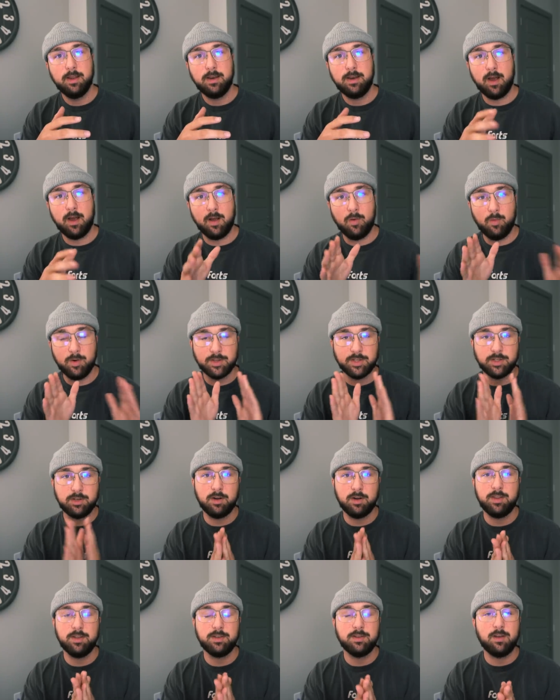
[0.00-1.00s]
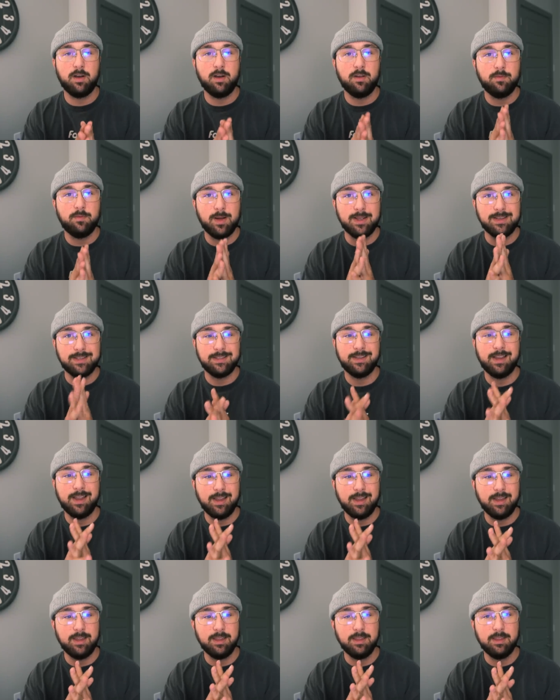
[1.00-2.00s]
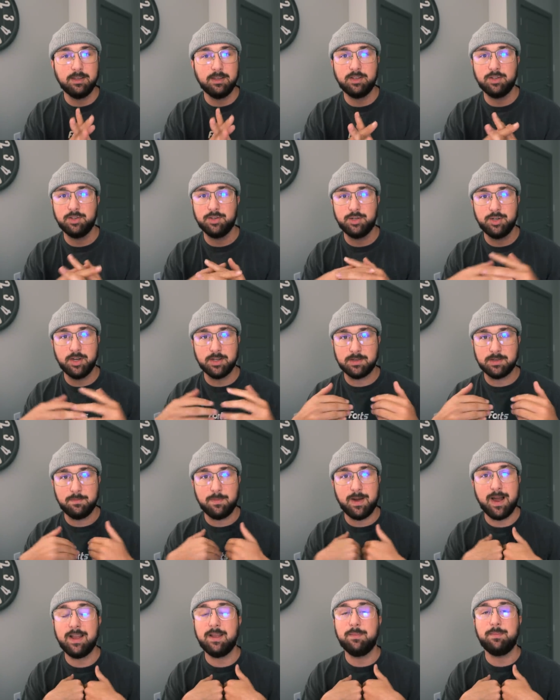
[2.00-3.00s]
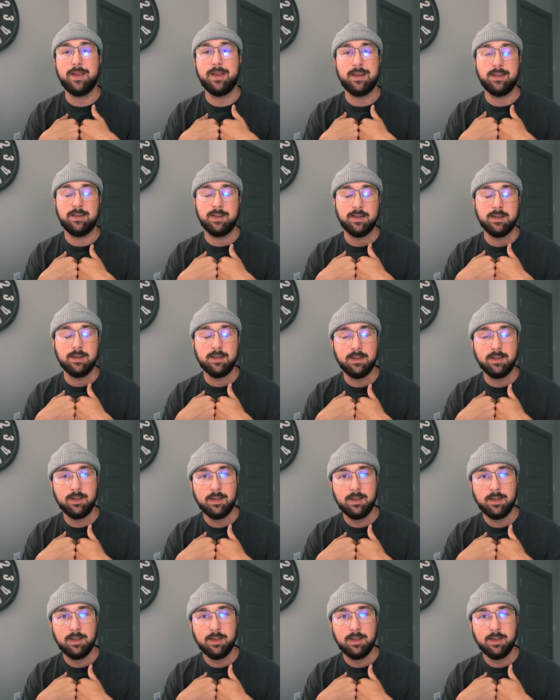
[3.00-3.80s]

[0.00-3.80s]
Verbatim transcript: Now, I want to start this off by saying this is just my opinion